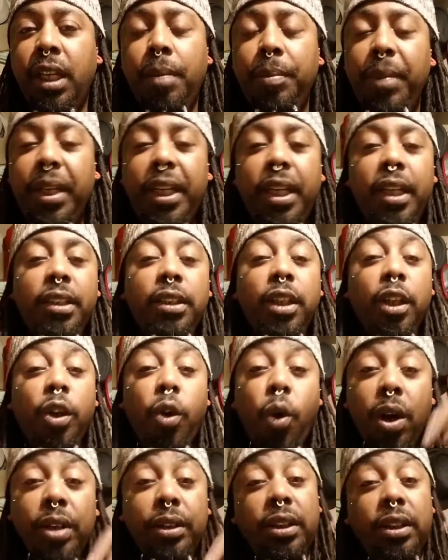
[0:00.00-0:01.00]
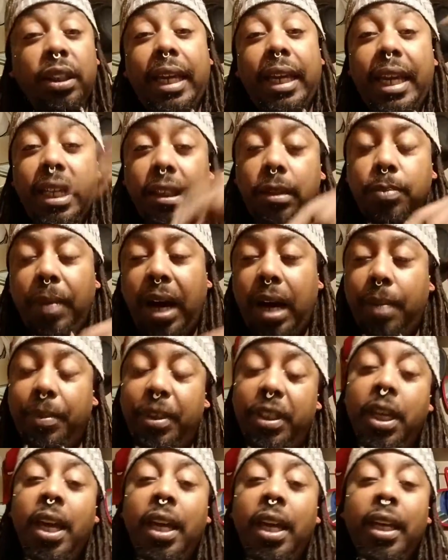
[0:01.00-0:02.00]
Because according to his mama,
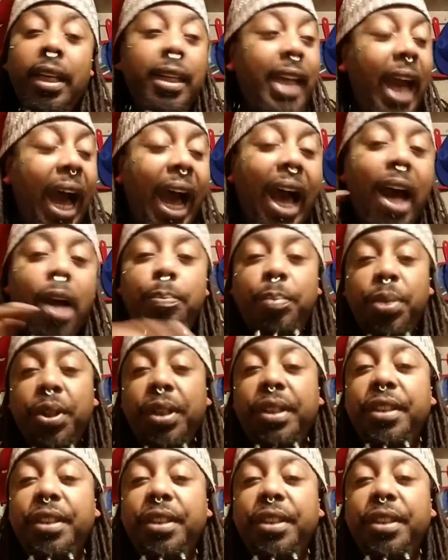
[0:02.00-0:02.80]
God put